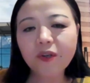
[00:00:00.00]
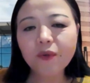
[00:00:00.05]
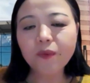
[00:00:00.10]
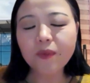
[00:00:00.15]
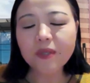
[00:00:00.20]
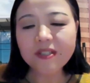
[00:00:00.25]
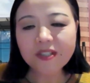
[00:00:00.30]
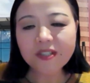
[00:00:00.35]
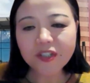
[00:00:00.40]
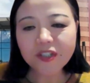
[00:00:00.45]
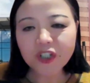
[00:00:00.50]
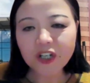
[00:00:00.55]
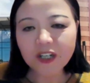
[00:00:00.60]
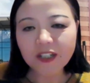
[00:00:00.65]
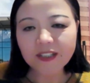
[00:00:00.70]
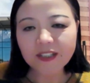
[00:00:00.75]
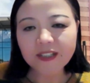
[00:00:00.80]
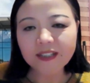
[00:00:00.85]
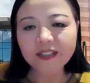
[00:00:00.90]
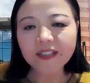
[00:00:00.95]
with
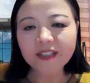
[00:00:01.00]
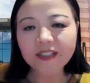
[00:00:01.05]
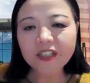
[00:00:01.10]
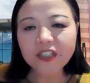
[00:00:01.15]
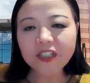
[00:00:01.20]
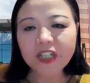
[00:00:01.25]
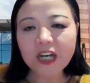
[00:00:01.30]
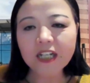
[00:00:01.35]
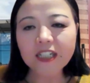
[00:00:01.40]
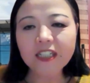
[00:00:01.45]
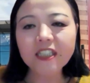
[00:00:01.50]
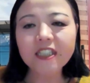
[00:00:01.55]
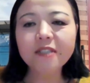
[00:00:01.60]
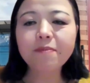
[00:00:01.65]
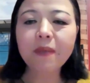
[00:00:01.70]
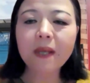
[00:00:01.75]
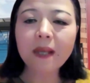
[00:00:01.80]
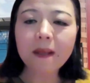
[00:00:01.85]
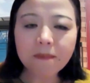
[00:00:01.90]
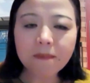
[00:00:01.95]
China,
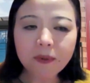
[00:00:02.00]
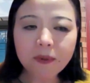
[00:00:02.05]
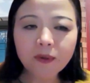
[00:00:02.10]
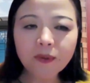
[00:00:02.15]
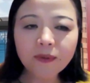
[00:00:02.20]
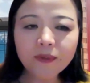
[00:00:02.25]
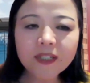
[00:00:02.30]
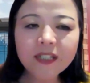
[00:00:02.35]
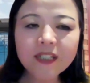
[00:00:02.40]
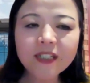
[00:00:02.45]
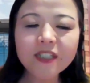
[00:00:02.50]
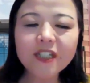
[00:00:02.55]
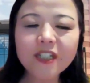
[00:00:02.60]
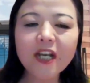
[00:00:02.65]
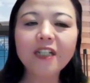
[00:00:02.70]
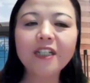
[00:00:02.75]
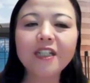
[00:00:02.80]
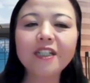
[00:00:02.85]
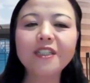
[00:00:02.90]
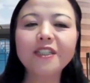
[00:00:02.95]
Chinese people,
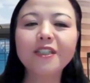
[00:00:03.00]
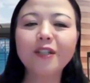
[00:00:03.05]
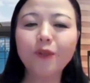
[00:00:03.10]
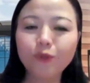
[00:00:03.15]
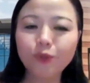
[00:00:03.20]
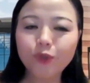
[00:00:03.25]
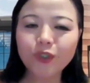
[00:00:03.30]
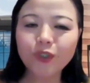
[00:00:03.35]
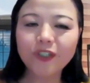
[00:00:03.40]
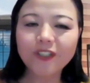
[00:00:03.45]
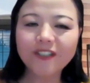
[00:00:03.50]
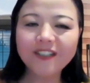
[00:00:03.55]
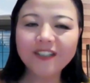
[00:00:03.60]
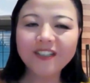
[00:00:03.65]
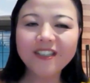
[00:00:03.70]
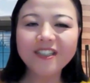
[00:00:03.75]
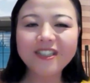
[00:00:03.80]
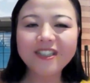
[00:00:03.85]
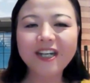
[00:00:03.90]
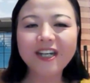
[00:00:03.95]
Chinese culture,
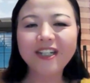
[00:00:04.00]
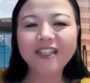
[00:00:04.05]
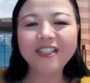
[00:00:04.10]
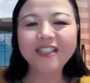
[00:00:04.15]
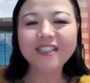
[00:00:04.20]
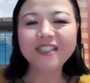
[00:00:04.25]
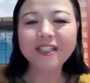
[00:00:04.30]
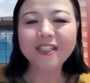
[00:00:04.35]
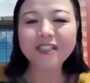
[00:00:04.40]
Chinese